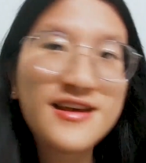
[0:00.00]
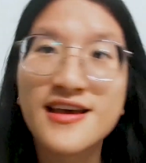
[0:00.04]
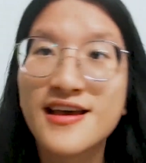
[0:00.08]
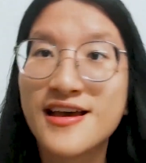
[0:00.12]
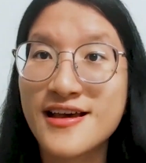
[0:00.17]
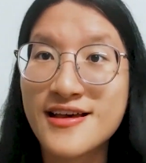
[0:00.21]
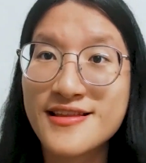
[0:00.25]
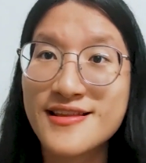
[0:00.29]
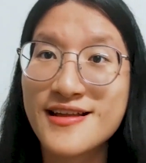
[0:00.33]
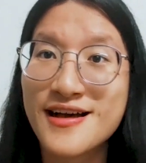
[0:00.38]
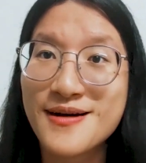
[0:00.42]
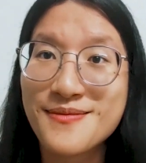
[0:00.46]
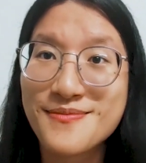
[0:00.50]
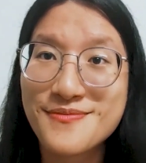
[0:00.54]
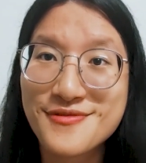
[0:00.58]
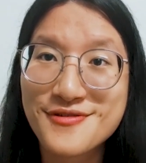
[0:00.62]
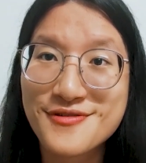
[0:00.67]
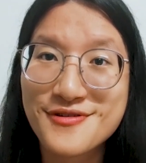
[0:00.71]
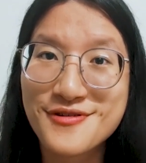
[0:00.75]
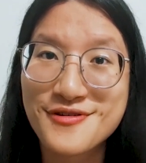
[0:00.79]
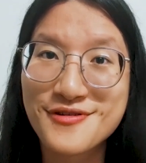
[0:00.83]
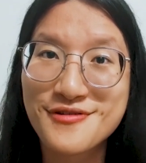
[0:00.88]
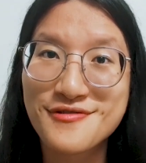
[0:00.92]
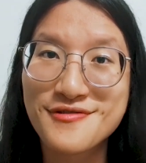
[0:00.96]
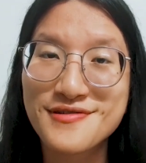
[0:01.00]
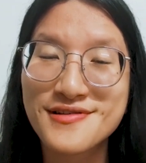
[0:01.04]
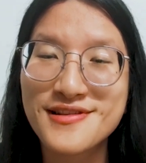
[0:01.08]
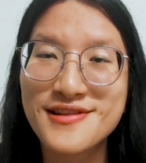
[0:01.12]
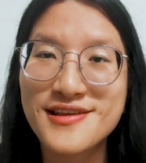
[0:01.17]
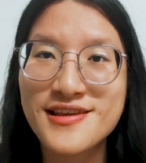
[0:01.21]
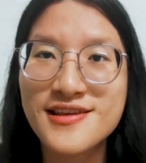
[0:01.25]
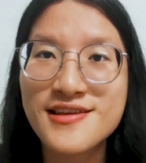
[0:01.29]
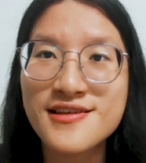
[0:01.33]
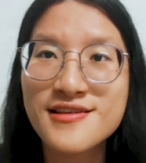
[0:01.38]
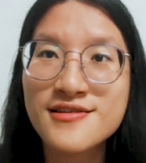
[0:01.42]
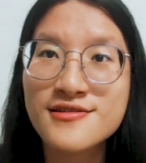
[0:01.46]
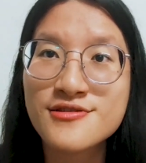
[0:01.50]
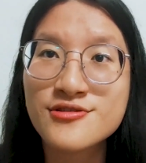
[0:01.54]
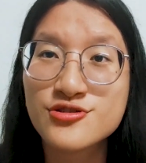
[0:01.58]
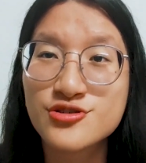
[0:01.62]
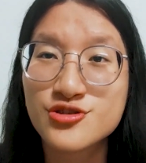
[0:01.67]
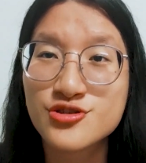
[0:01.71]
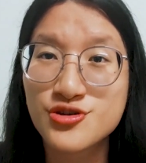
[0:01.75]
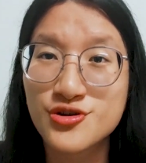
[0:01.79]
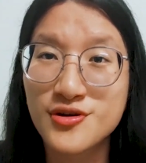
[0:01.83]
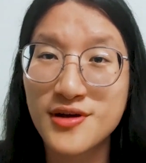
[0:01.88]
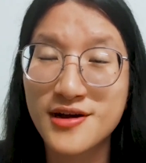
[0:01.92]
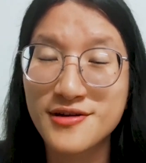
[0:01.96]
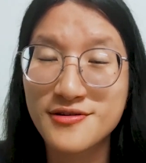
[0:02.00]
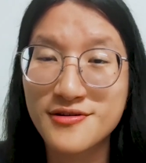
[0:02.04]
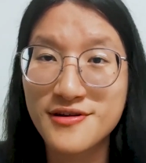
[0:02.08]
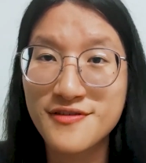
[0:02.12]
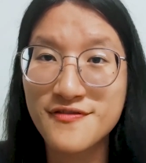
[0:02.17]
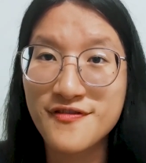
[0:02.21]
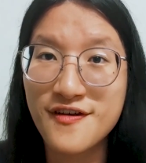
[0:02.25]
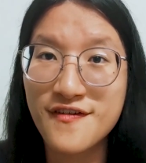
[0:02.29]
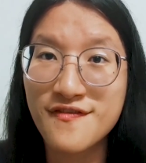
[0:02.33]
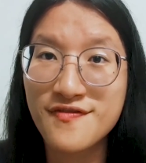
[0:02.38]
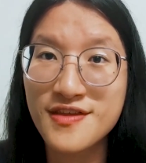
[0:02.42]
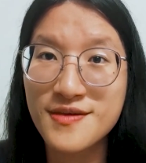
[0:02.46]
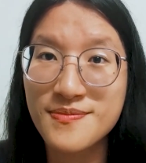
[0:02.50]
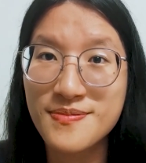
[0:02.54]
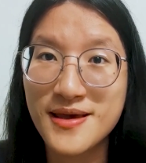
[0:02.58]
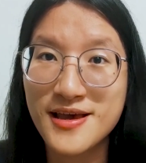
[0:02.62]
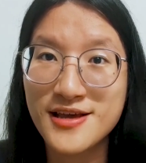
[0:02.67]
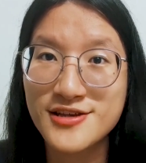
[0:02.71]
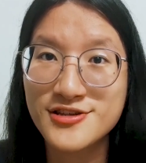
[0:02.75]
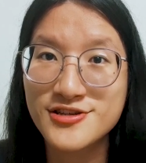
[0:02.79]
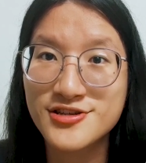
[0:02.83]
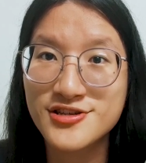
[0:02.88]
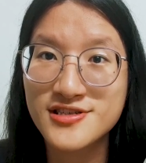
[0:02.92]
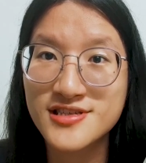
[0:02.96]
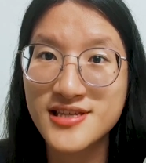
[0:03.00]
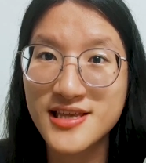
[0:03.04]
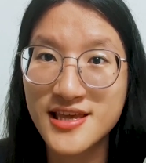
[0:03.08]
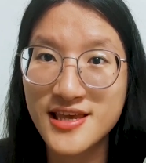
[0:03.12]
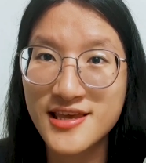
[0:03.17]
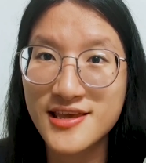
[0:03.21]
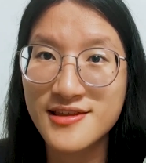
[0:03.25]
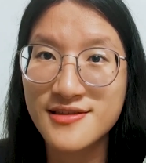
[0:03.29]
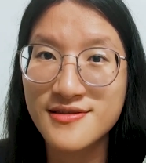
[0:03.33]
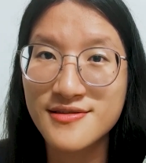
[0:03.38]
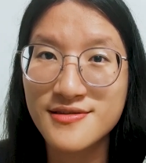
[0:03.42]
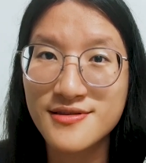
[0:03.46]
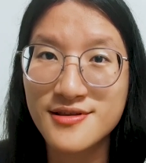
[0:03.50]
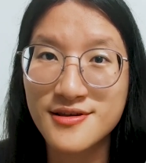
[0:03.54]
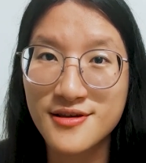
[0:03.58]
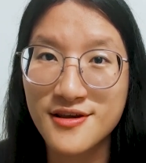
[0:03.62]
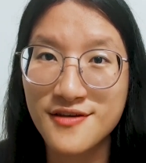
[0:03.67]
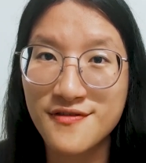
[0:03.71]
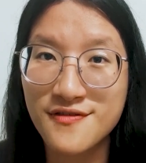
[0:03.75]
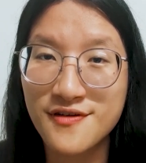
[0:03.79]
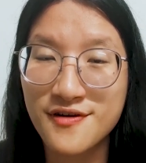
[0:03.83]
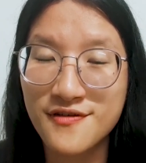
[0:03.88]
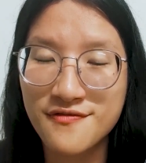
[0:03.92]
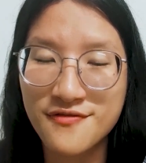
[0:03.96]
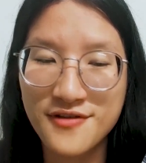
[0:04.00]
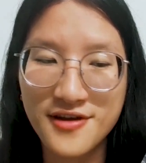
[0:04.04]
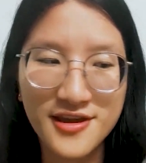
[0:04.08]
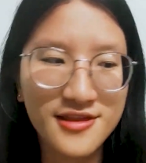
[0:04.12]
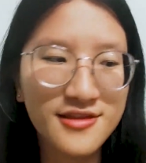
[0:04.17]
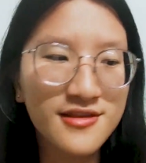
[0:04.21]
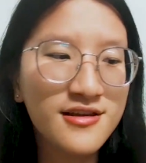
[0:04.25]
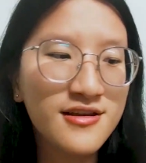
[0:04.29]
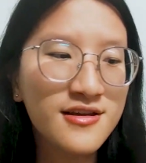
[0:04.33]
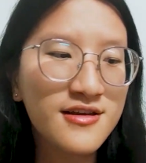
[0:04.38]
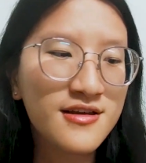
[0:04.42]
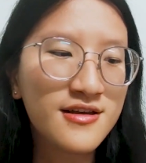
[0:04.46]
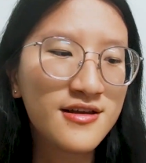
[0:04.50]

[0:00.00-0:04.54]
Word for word: and I'm currently three hundred fifty pages in The Gift of Rain.